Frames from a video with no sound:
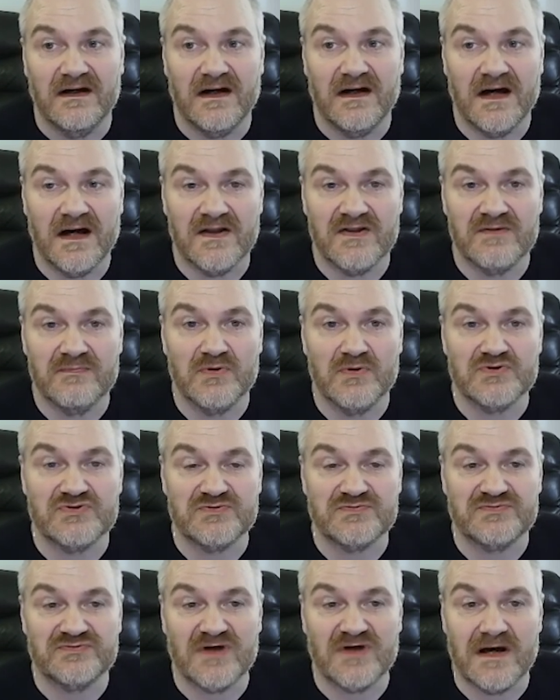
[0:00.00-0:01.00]
The more
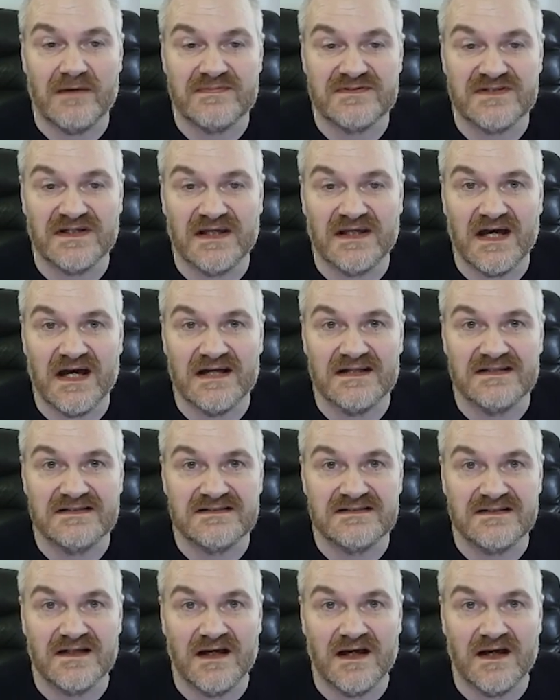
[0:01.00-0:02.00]
subscribers I get,
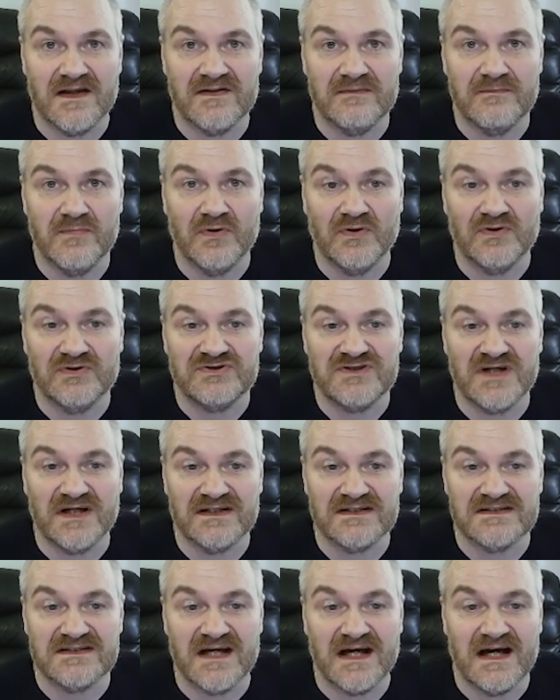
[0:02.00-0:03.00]
the more
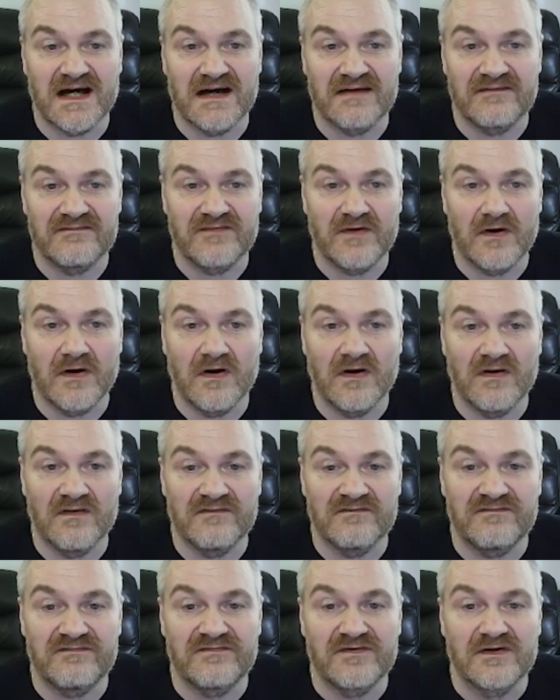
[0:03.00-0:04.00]
chance I have
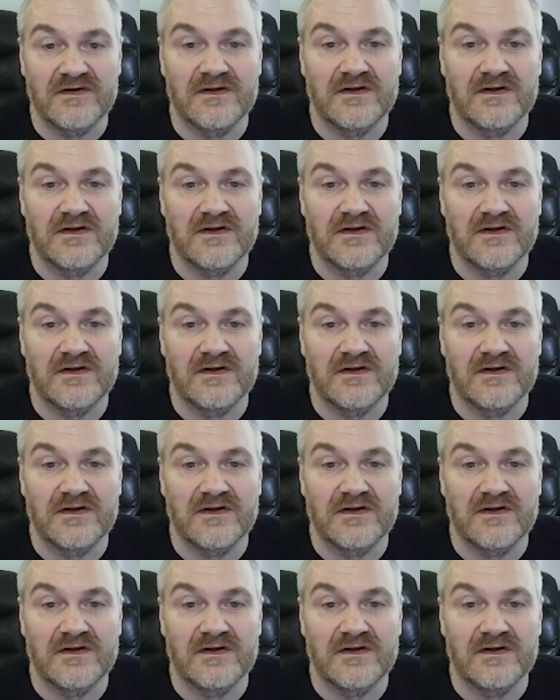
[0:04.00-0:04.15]
of